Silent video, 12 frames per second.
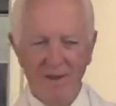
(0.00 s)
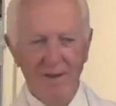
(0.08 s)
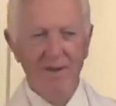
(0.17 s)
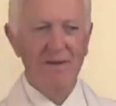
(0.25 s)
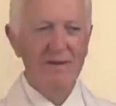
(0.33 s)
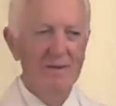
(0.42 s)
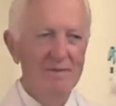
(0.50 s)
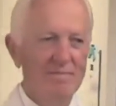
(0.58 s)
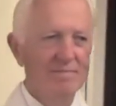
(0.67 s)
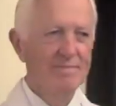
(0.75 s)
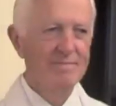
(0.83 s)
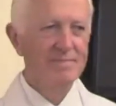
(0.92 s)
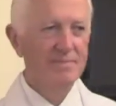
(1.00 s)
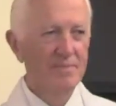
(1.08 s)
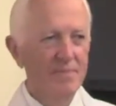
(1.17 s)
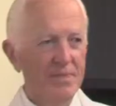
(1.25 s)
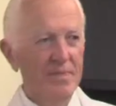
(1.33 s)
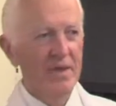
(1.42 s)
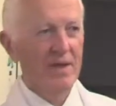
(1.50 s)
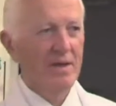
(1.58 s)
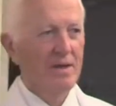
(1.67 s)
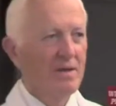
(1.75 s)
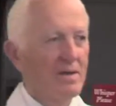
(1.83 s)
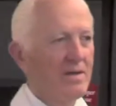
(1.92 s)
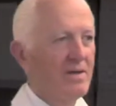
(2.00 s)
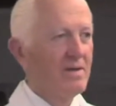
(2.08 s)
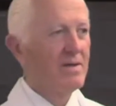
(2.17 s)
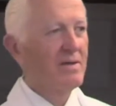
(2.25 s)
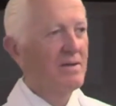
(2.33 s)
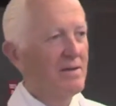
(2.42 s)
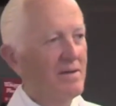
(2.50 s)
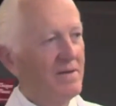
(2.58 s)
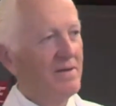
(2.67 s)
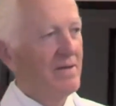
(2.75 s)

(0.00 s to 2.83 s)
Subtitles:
months after that with autopsy